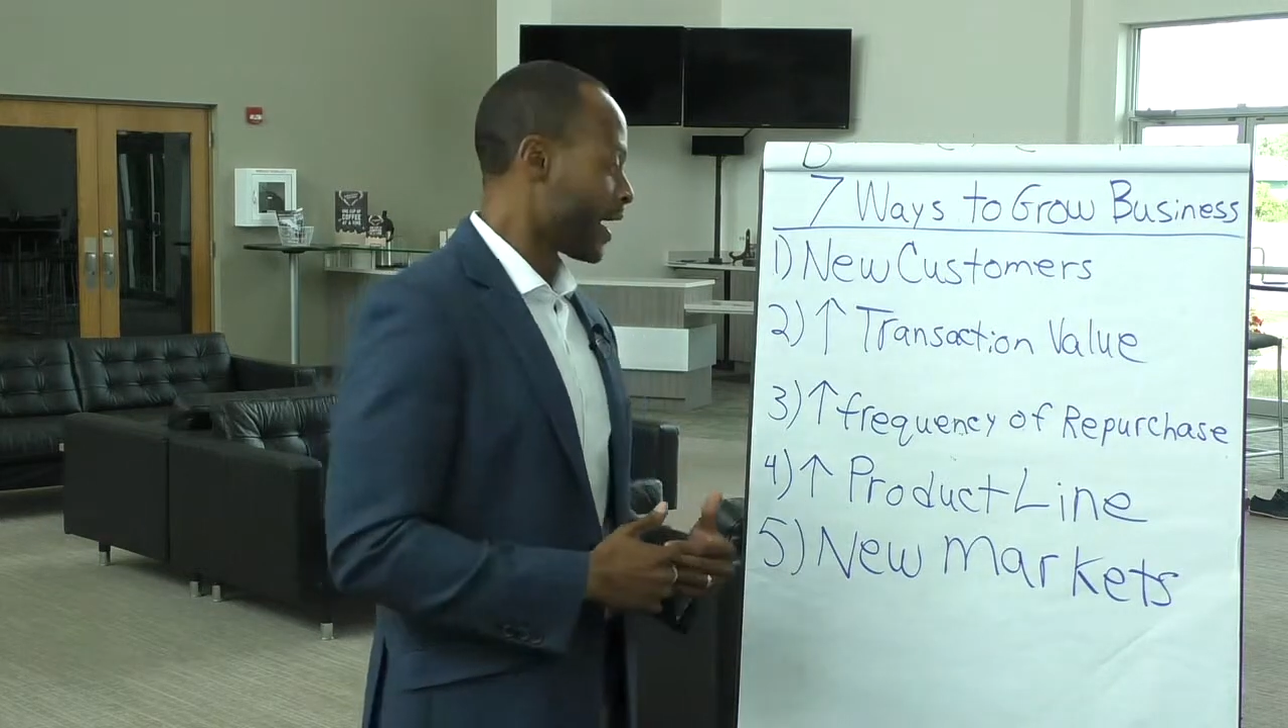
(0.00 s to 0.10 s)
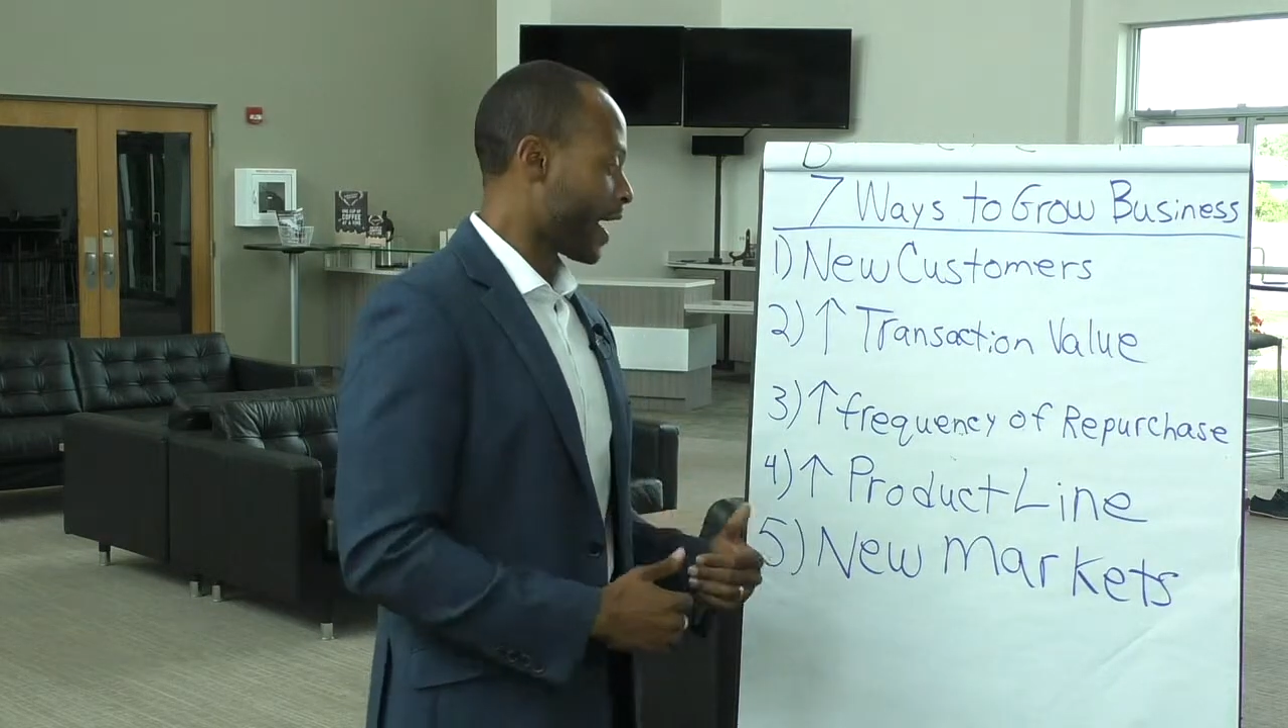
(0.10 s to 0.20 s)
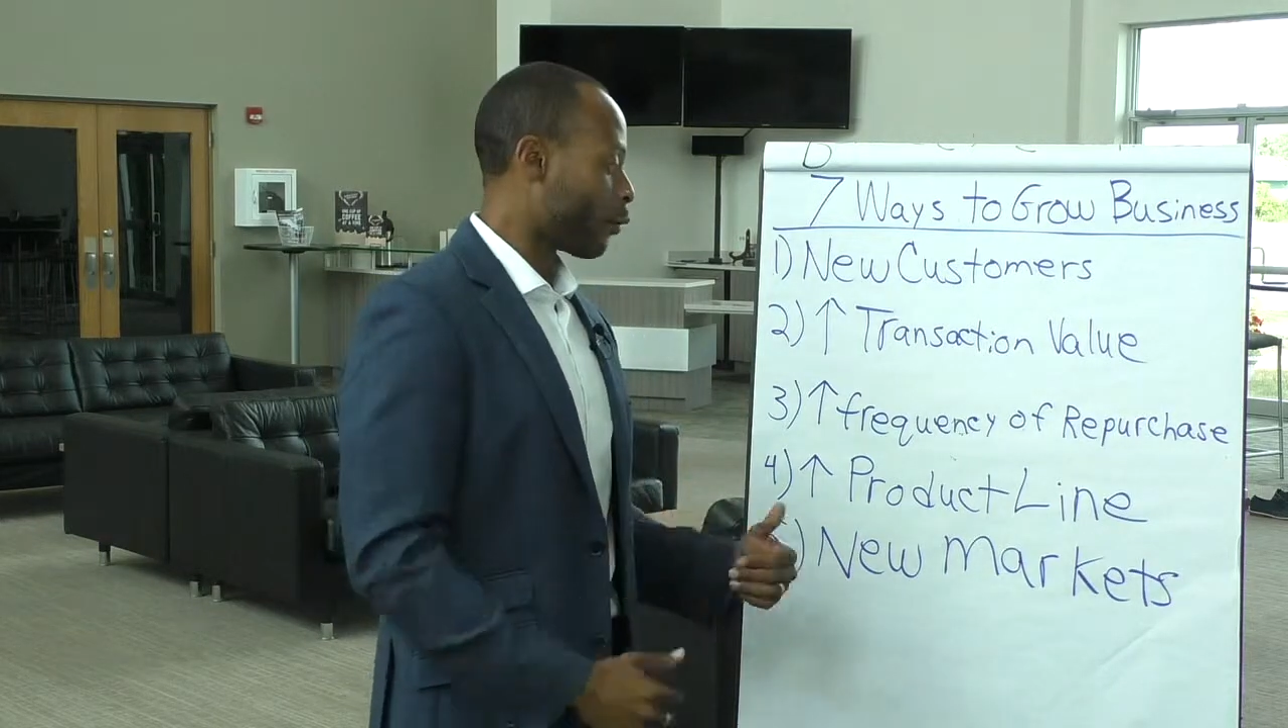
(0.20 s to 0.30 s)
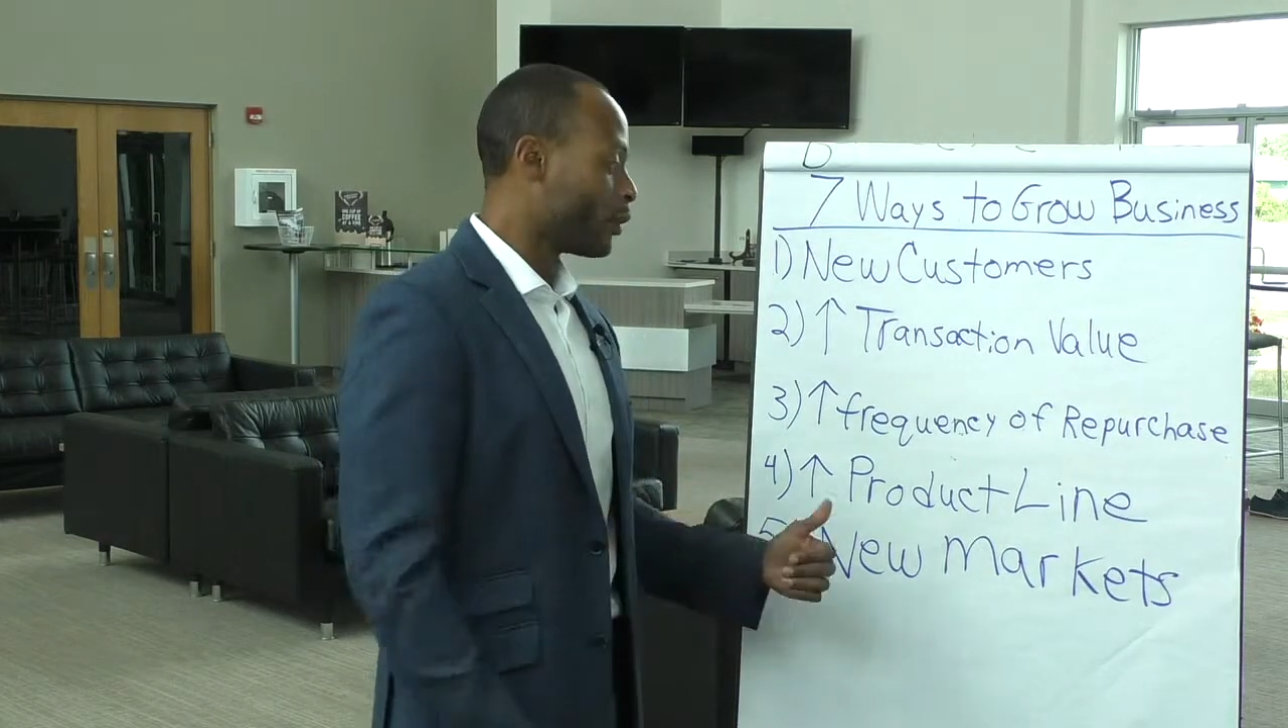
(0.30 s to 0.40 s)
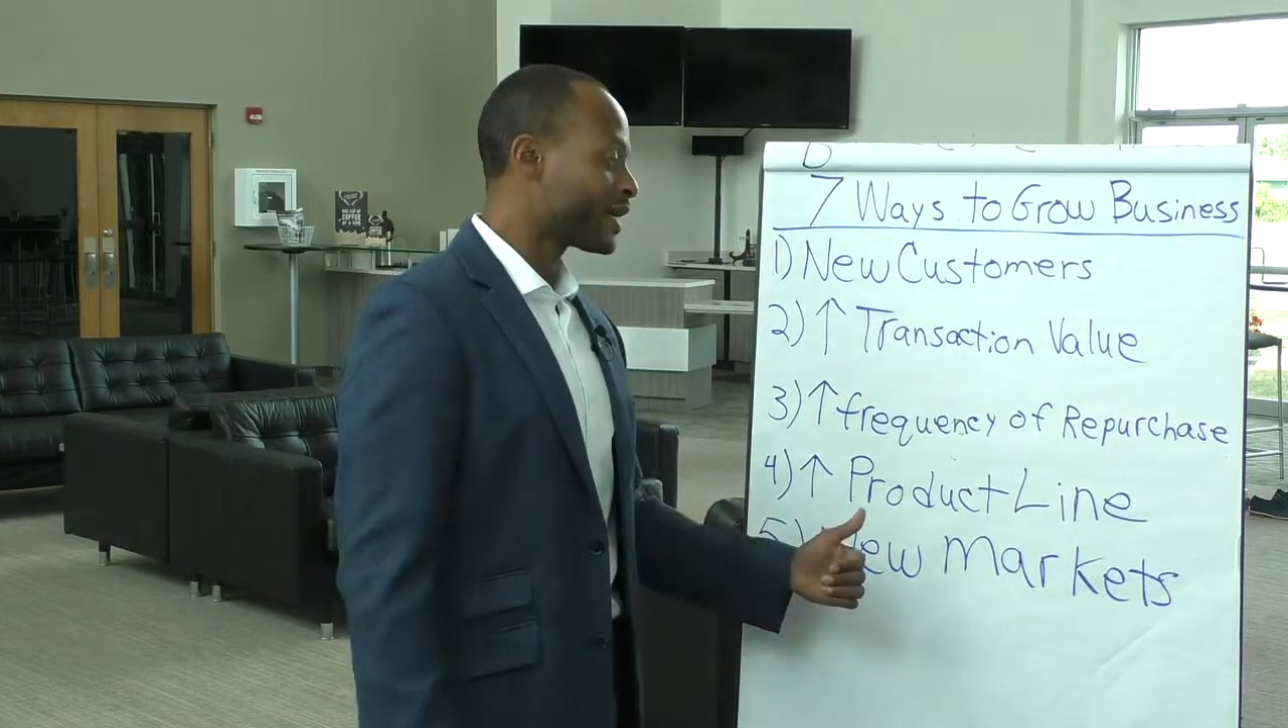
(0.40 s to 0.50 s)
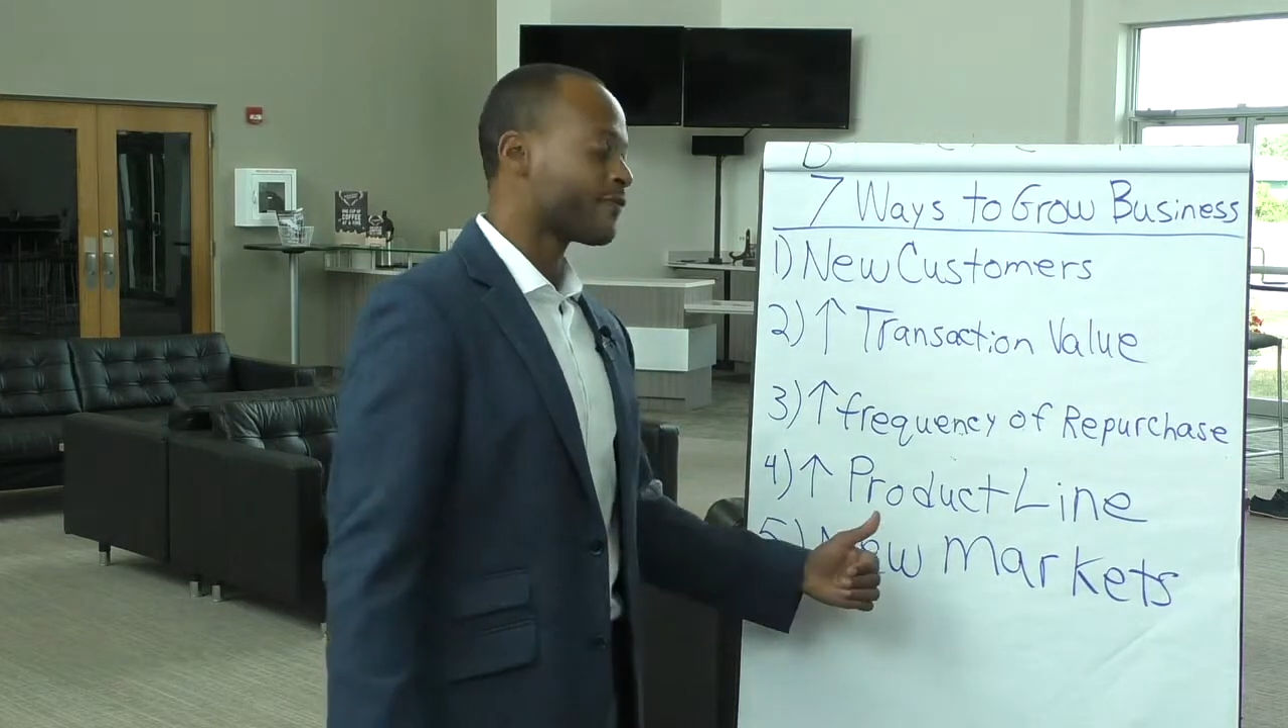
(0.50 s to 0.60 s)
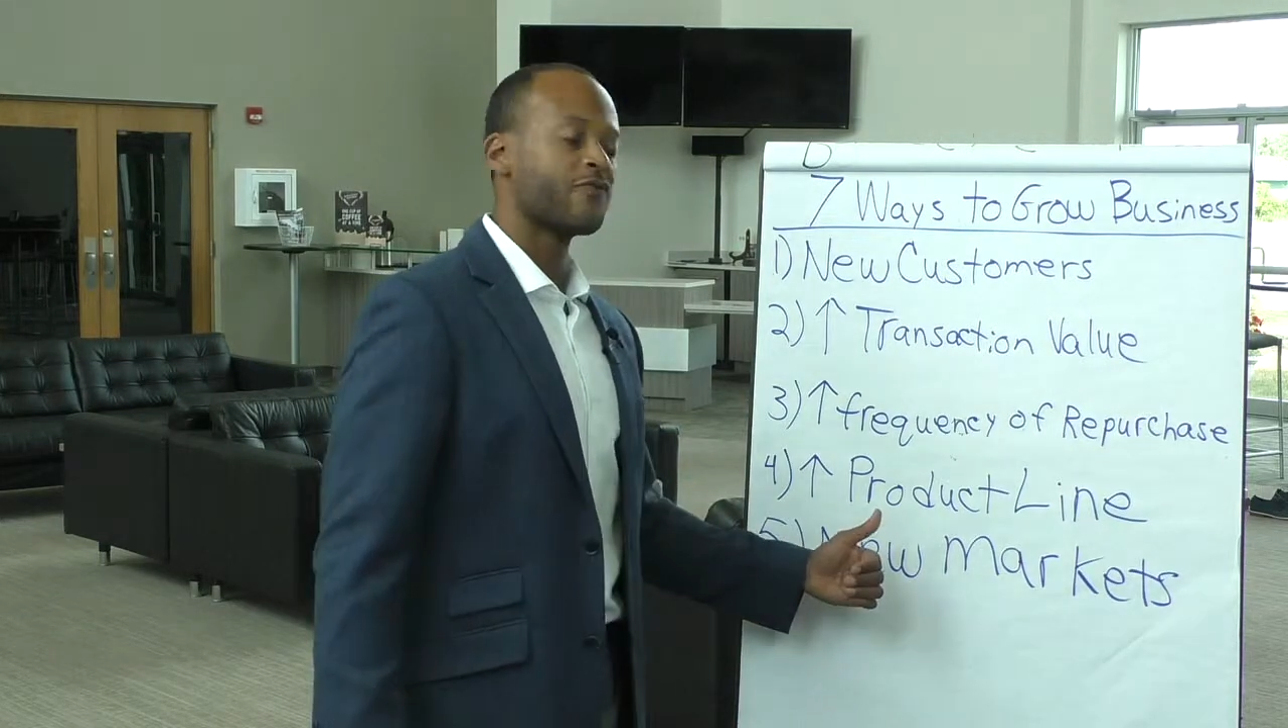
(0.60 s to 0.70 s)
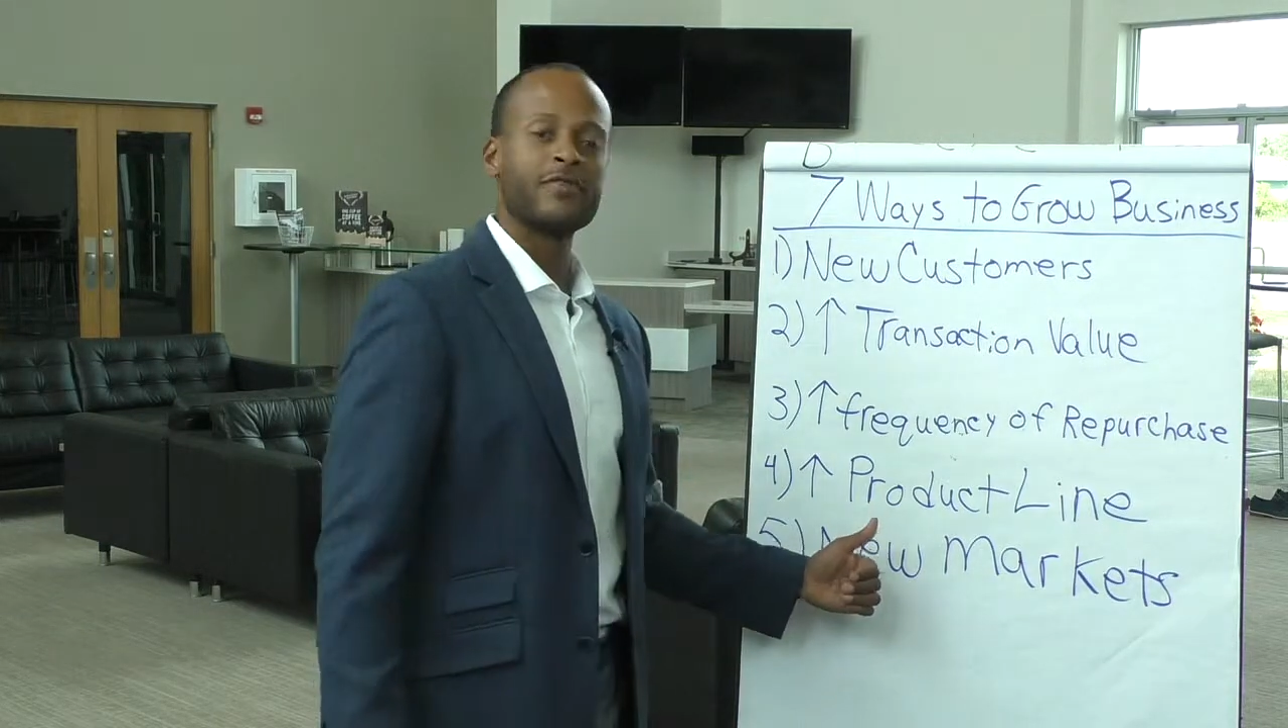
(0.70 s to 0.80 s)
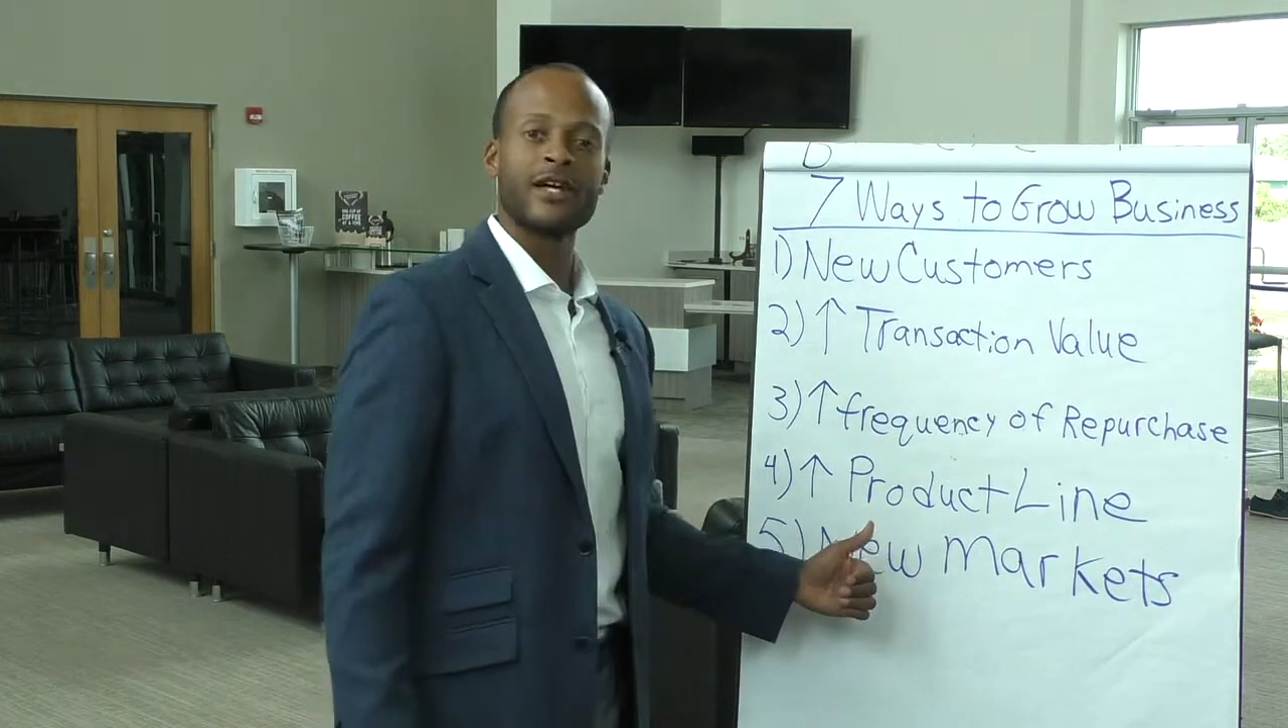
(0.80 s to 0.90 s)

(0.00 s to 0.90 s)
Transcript: and you can